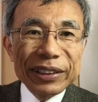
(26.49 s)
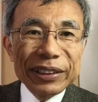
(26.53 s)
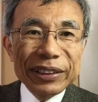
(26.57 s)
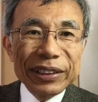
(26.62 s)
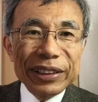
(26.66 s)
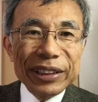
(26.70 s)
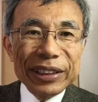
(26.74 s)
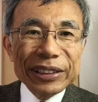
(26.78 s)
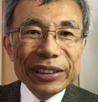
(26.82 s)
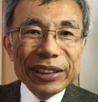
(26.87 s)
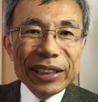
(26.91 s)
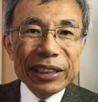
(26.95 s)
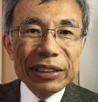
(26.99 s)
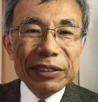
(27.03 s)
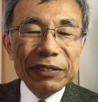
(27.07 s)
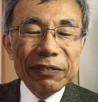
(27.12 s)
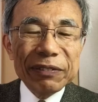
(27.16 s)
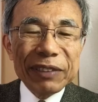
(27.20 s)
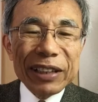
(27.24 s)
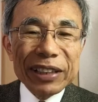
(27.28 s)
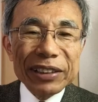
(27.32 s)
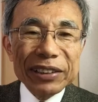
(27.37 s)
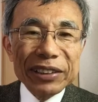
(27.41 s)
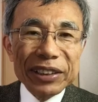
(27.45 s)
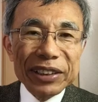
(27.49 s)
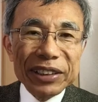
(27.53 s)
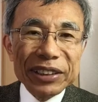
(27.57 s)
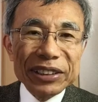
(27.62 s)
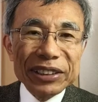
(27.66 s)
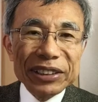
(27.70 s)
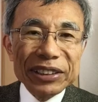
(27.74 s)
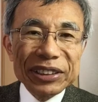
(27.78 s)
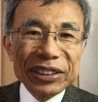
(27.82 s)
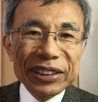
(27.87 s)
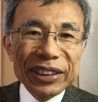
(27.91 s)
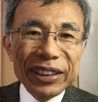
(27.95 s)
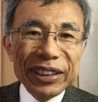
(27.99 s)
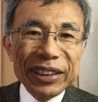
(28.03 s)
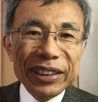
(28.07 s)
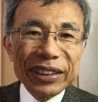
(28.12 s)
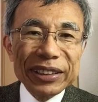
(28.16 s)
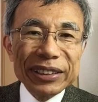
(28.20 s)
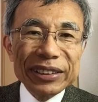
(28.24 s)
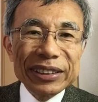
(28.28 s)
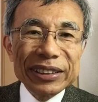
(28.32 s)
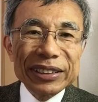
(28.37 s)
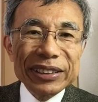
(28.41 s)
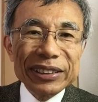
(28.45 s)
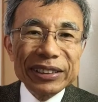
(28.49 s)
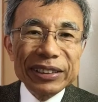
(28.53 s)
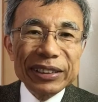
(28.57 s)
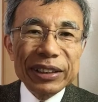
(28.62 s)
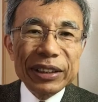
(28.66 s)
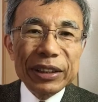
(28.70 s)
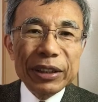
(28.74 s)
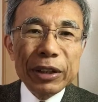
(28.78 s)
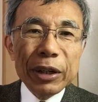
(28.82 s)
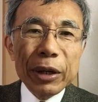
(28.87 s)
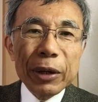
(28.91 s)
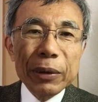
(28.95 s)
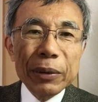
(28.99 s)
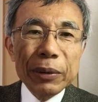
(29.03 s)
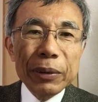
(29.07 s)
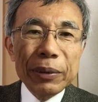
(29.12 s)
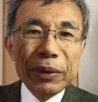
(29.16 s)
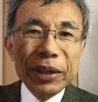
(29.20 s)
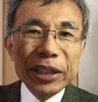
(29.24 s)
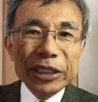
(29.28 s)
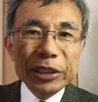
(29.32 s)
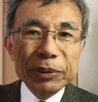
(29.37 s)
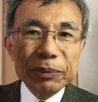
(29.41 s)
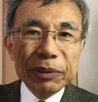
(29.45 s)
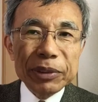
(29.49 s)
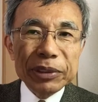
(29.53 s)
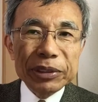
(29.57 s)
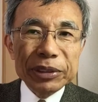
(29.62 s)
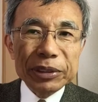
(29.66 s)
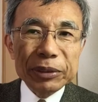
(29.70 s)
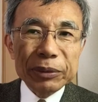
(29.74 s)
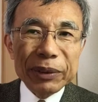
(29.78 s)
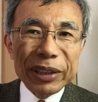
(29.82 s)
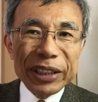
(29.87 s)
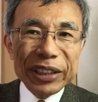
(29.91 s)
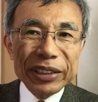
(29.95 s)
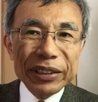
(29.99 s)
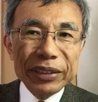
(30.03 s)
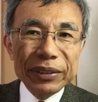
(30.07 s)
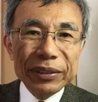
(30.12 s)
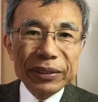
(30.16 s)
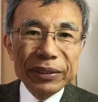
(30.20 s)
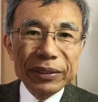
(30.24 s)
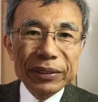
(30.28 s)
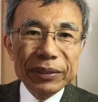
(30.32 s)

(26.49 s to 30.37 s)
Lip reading: Disadvantage is low response rate.